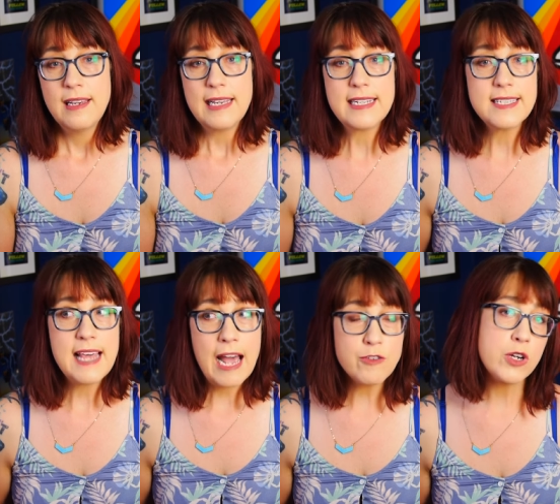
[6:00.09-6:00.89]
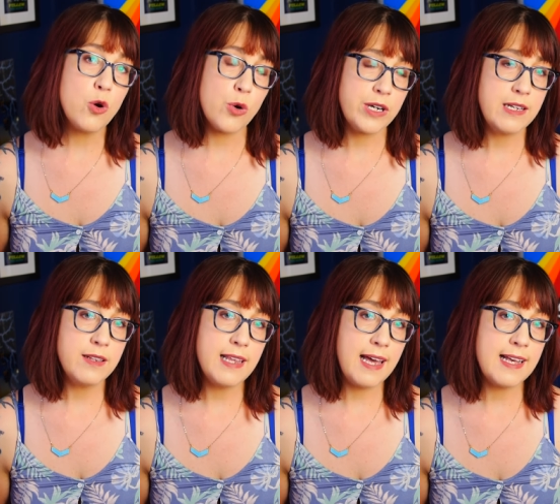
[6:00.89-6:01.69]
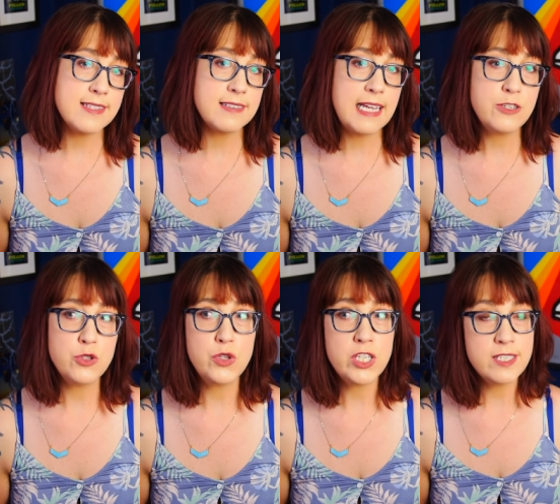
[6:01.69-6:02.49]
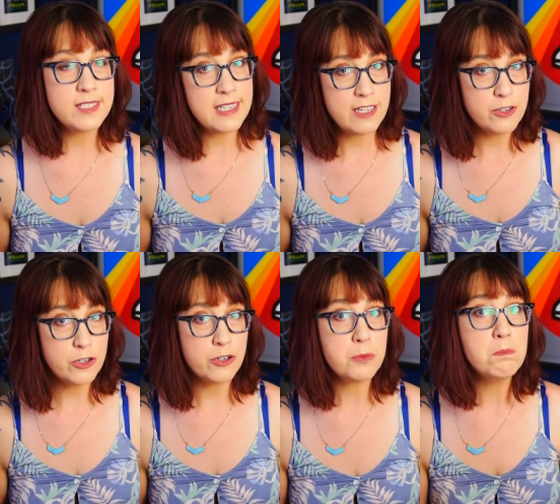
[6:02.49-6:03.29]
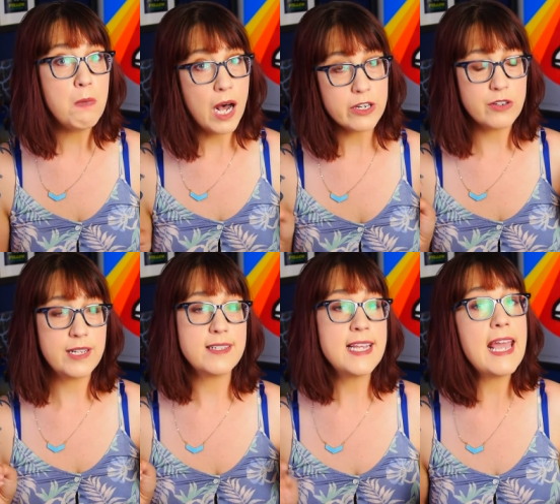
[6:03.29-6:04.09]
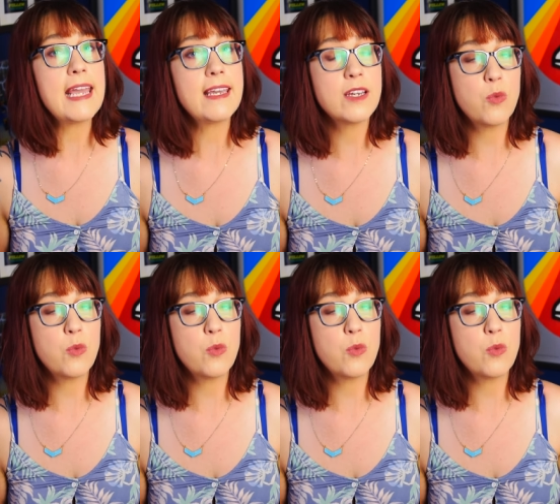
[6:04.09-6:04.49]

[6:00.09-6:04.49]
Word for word: It's that recording that has led to the standard moderate take,